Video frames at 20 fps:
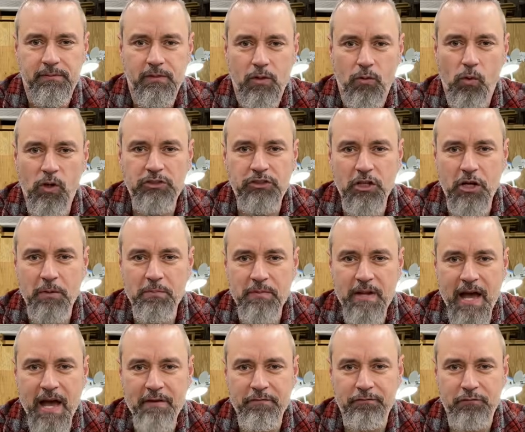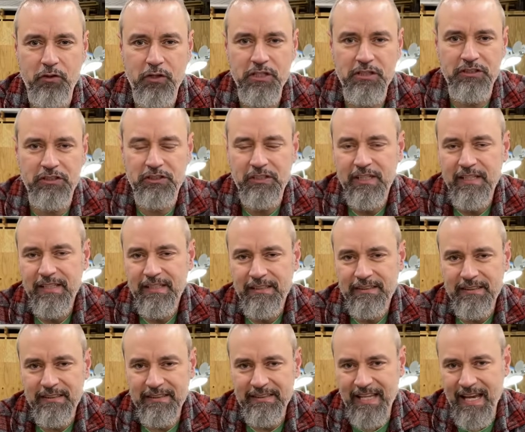What's up, knife freaks?
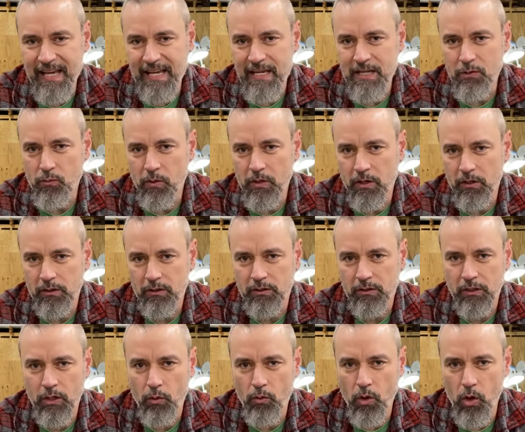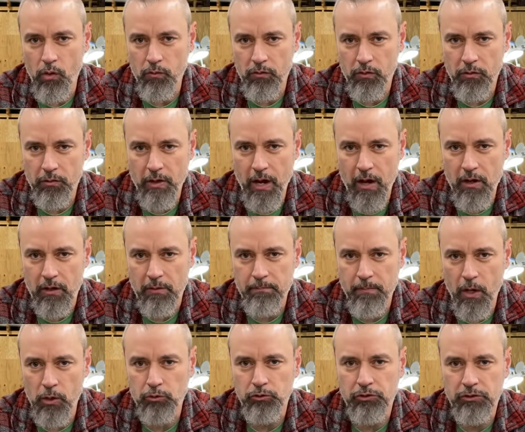Today we are going to go over our
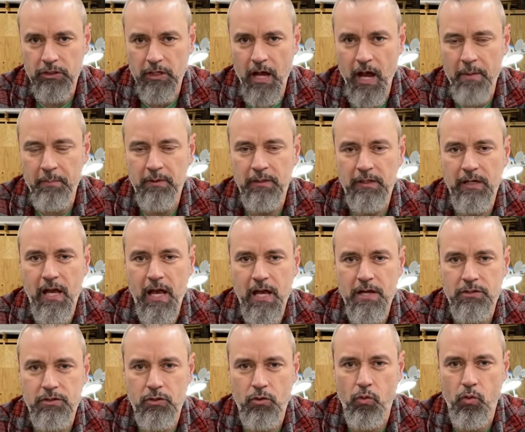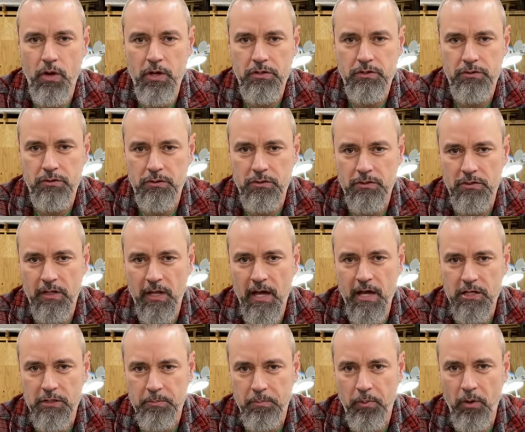most commonly asked question
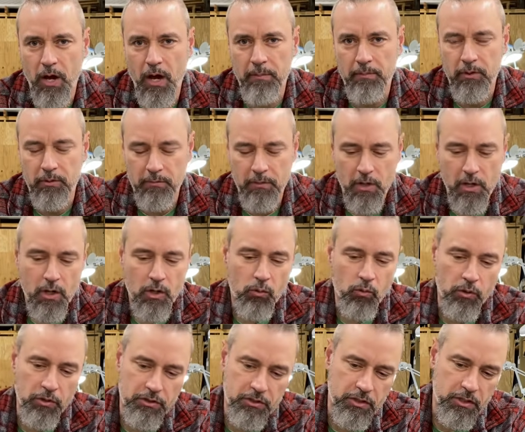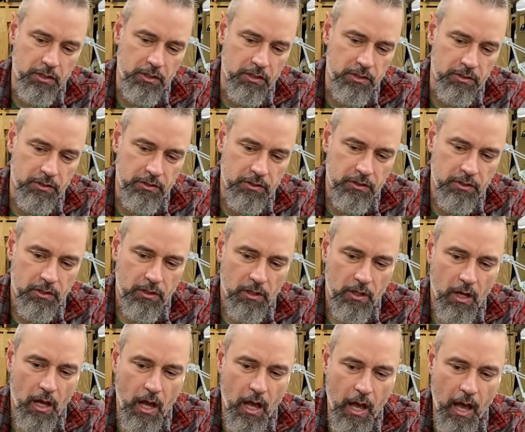slash problem, which is
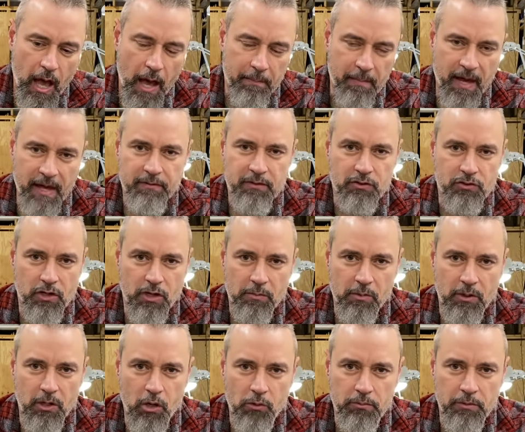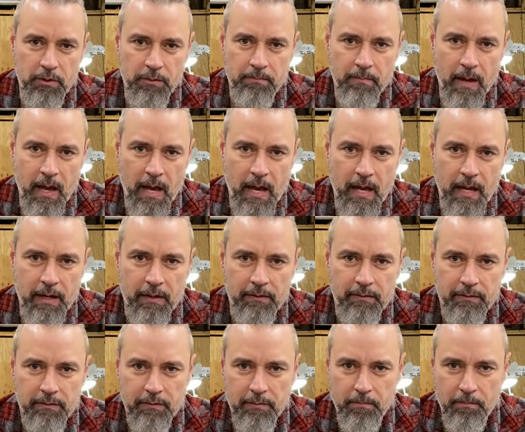I'm having trouble opening my
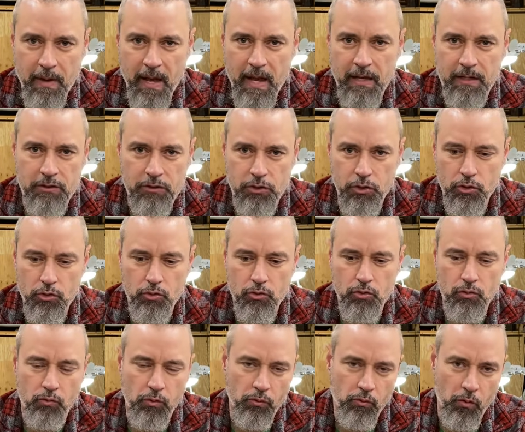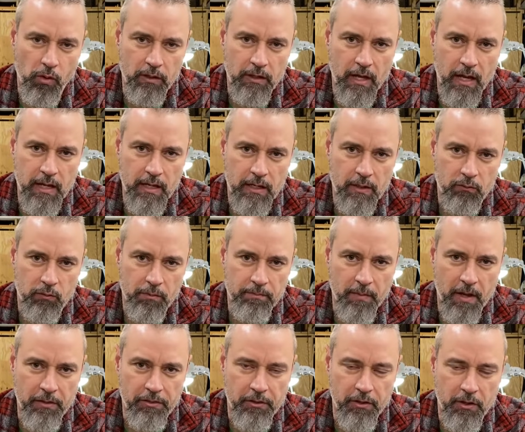Mac 2 with one hand with
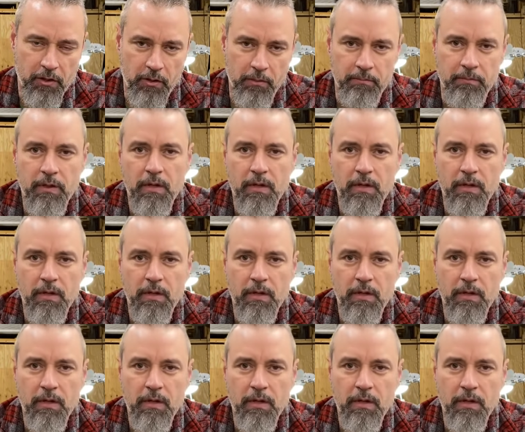my thumb,